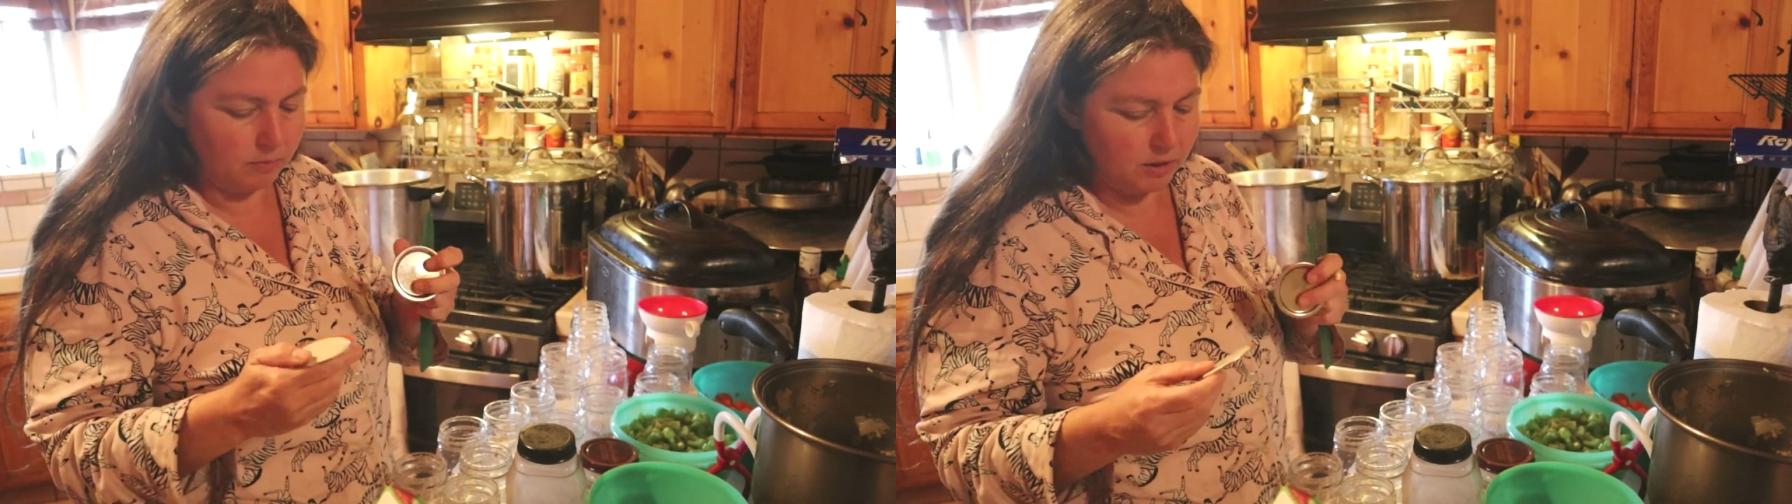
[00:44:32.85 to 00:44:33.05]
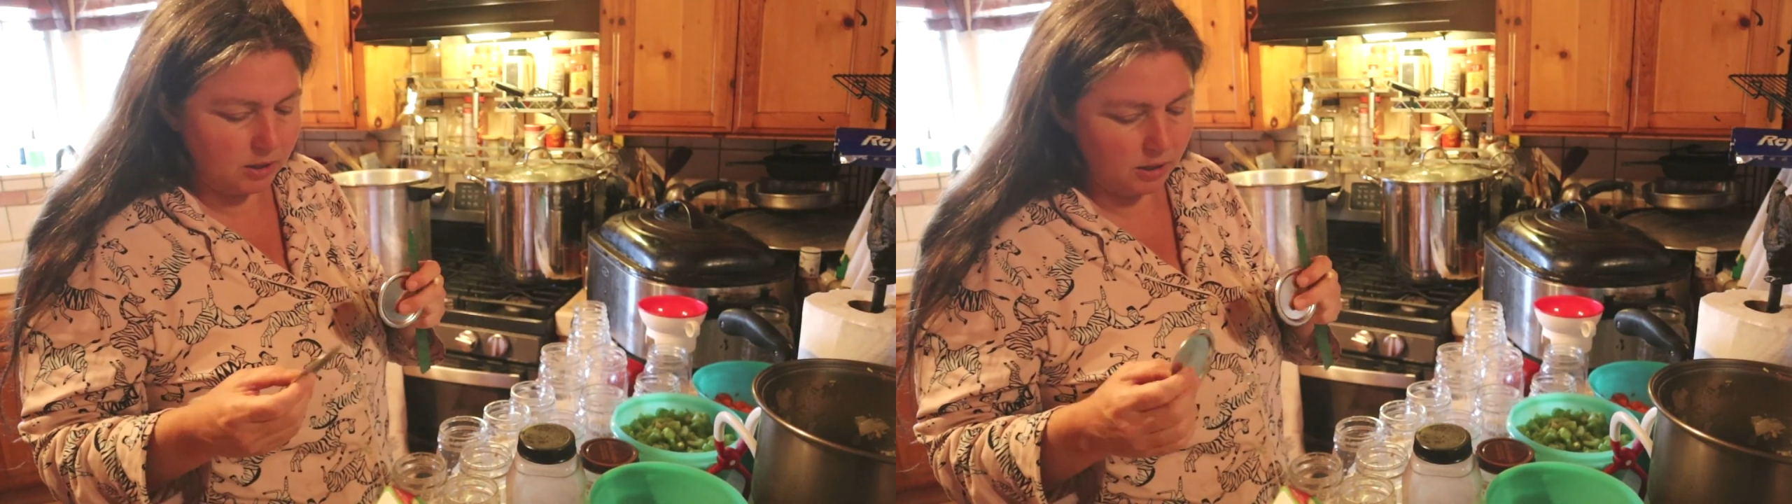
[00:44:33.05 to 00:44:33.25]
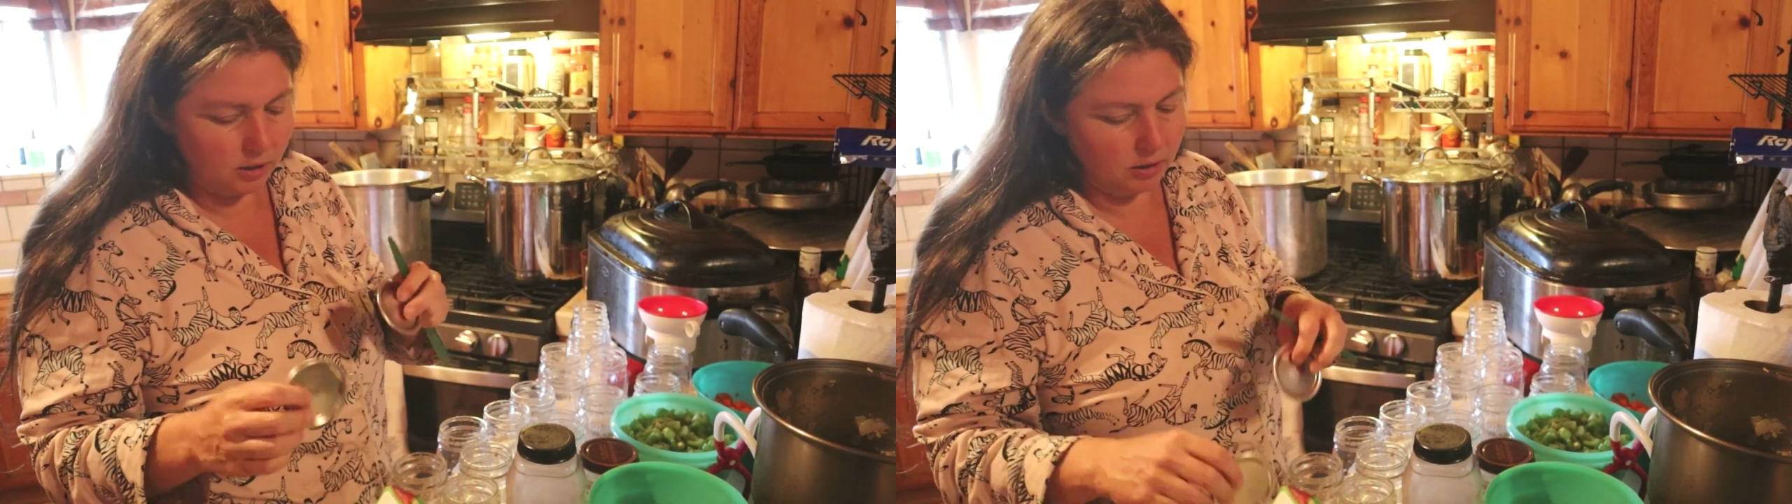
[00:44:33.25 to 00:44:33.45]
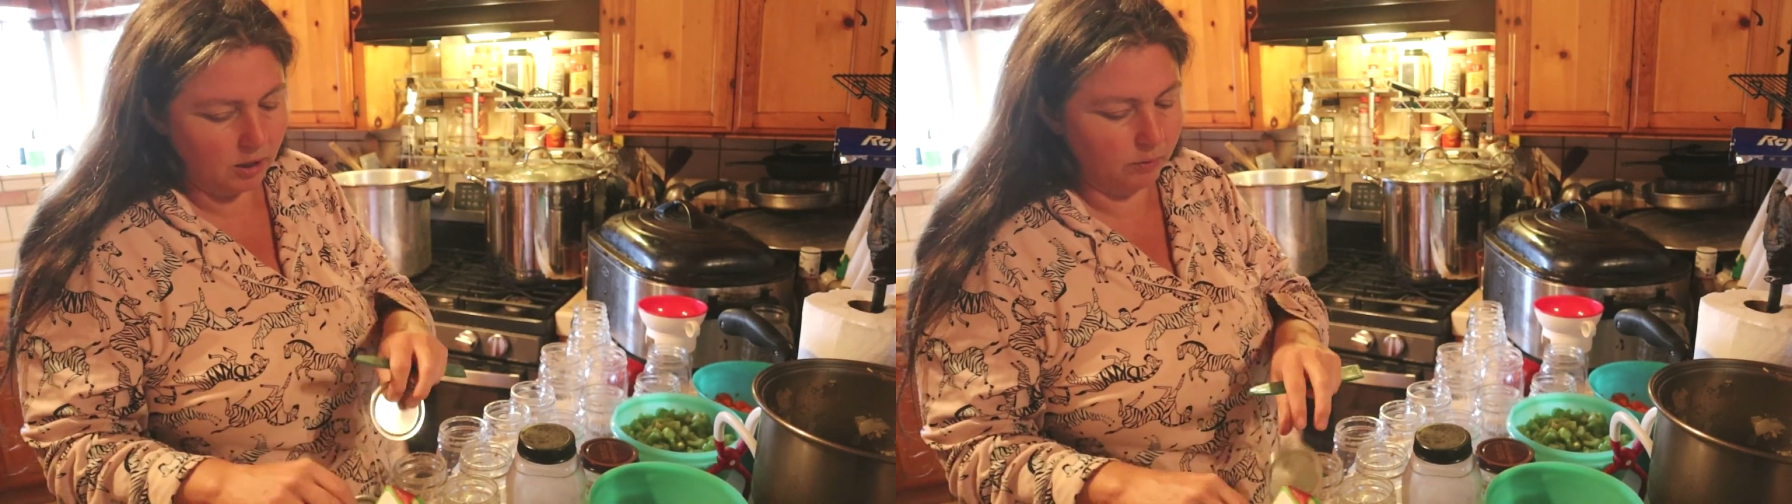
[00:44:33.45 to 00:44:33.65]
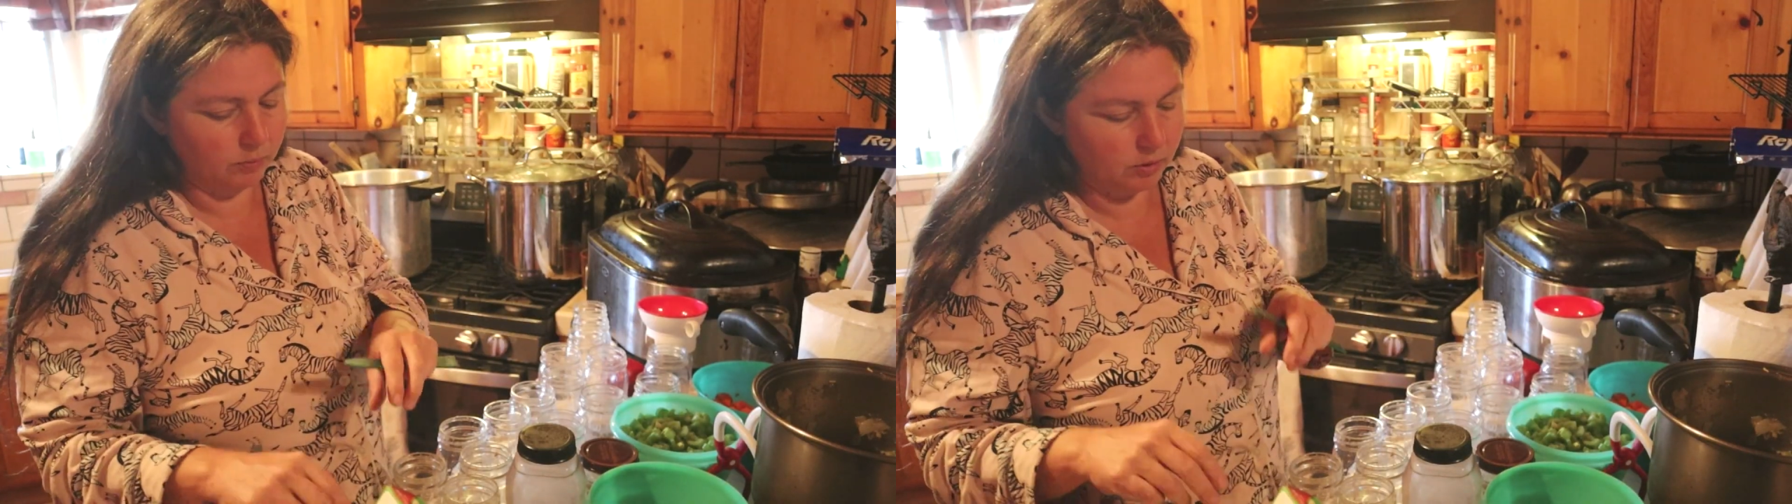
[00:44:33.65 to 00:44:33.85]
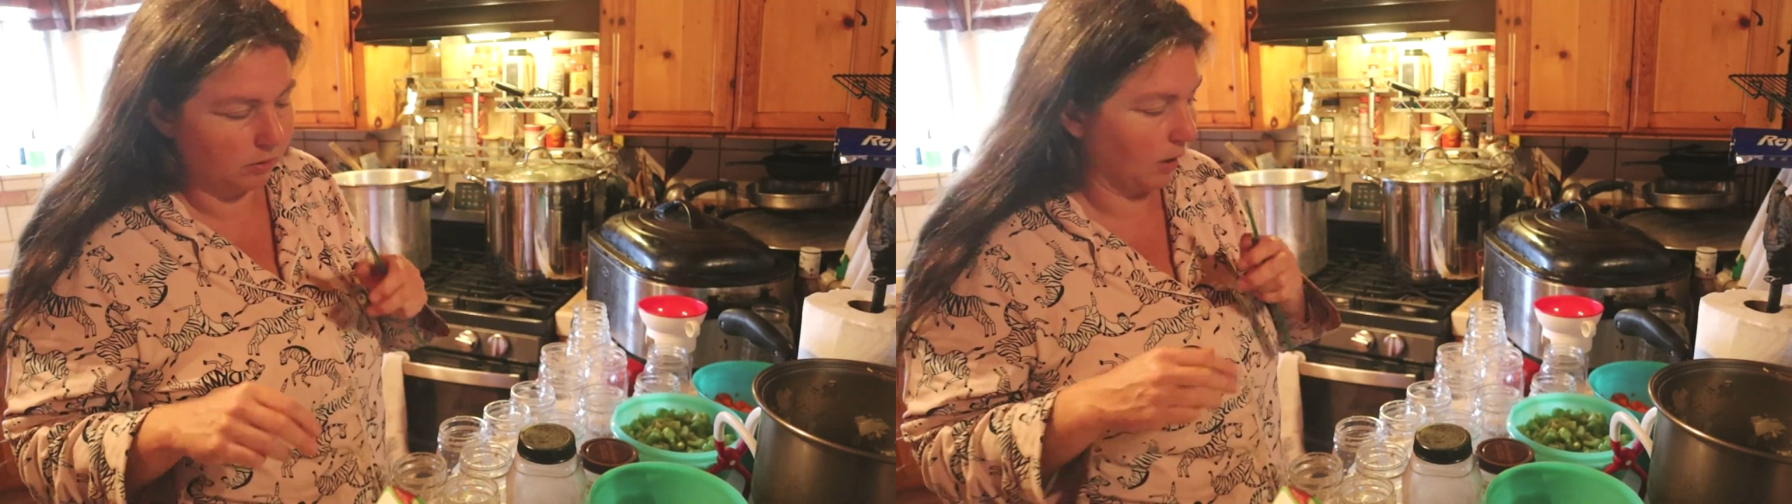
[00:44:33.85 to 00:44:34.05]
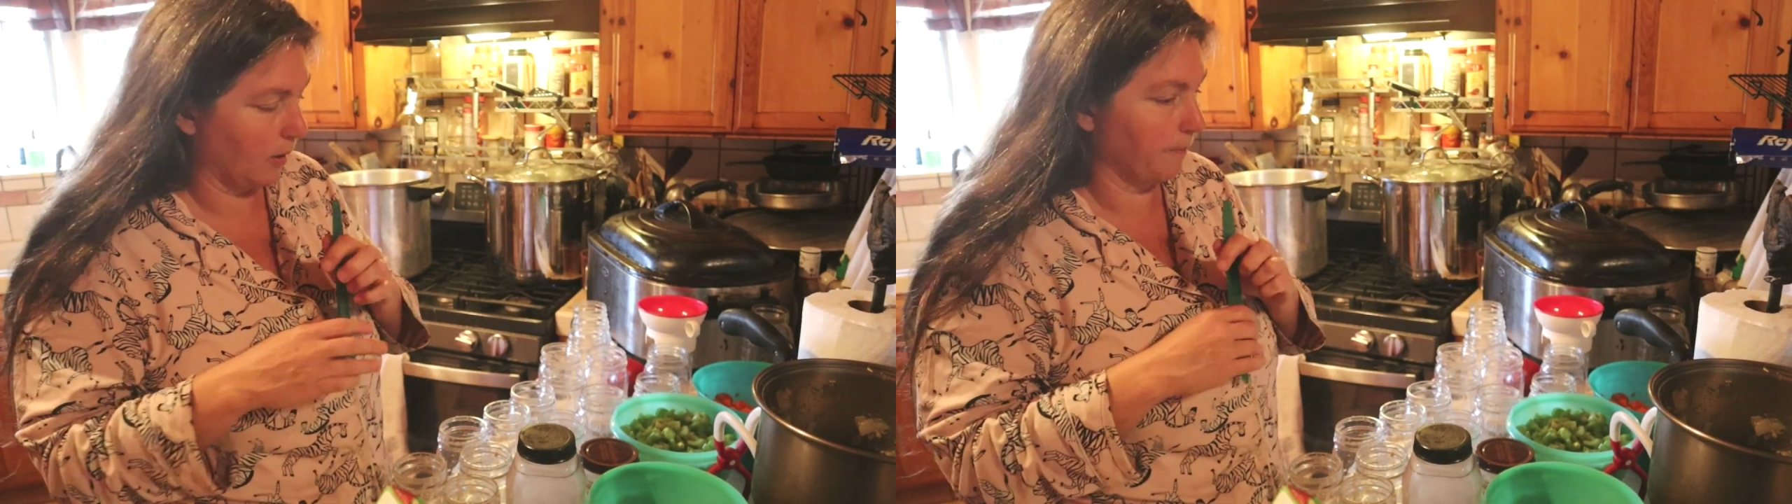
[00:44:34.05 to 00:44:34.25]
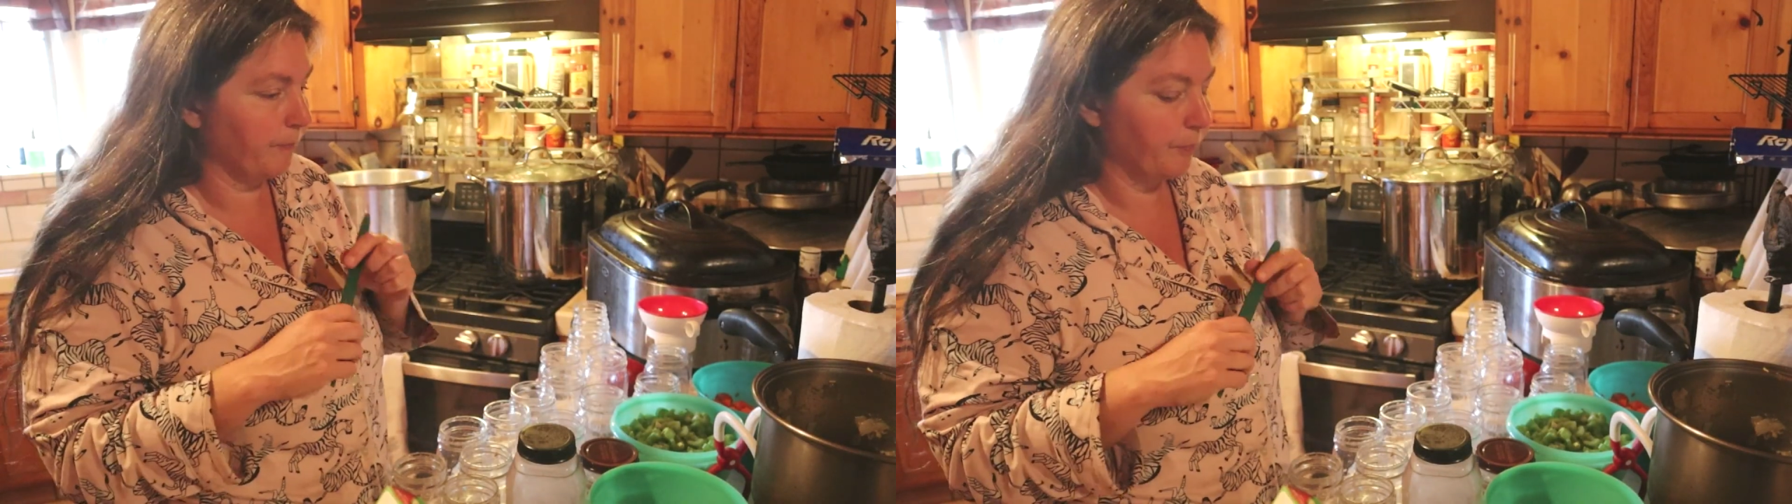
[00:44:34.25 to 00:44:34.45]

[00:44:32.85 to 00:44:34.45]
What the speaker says: in sealed, I will do that.